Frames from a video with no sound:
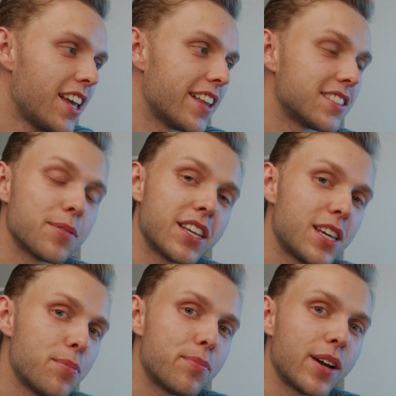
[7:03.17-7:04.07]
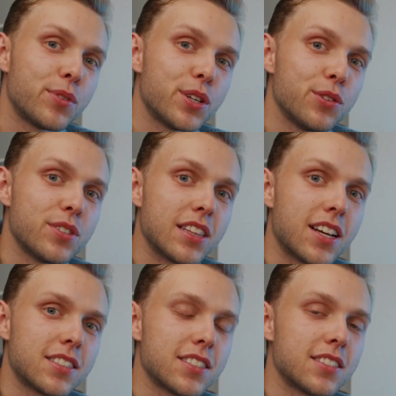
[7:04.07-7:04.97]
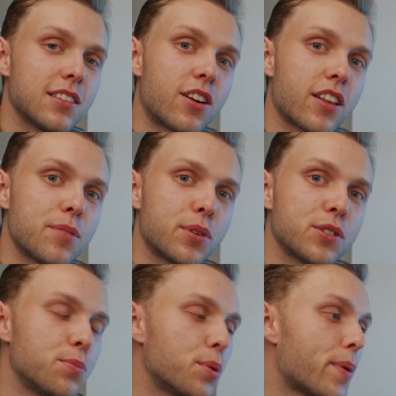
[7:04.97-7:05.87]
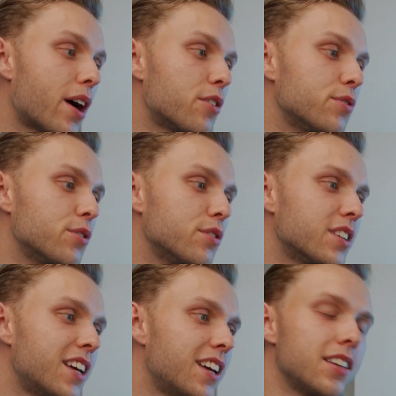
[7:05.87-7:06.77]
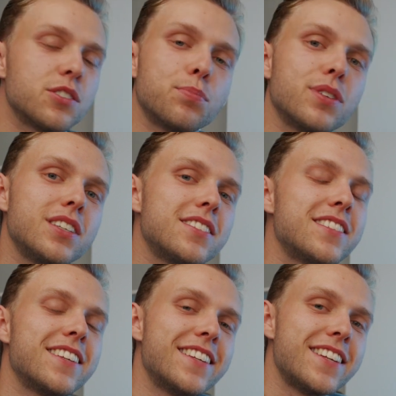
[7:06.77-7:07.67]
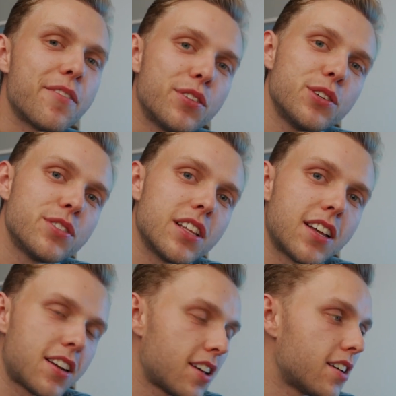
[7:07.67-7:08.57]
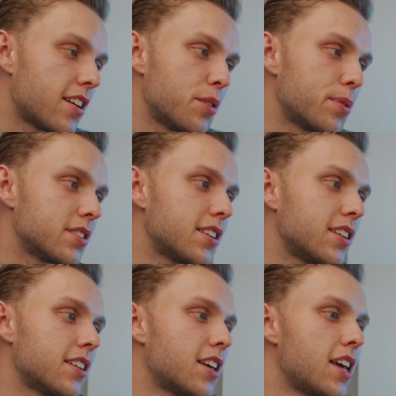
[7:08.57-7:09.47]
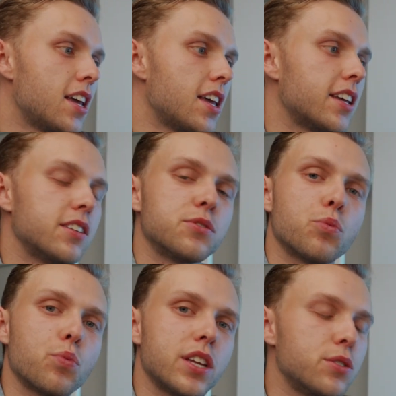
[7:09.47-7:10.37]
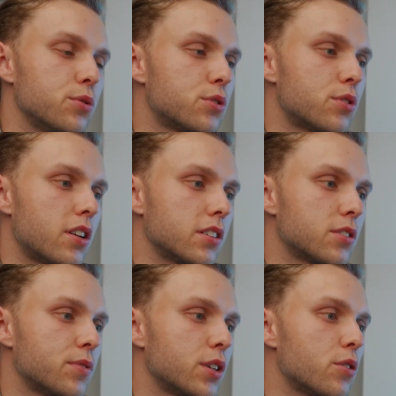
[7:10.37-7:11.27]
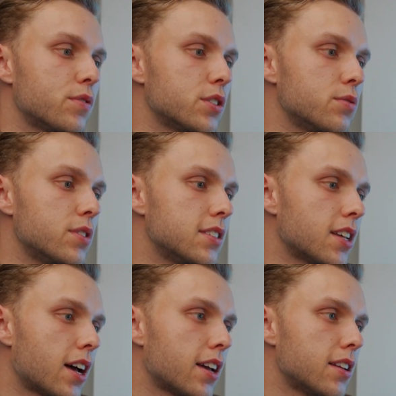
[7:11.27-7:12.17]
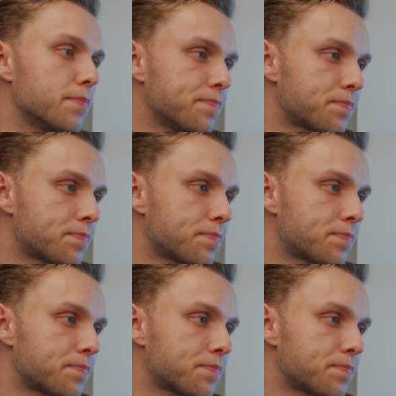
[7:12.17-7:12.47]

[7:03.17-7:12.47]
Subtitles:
and something to keep in mind when you're using LUTs is a lot of them are super powerful. So please never use a LUT at 100%. It is way too strong. So if we go over to the side,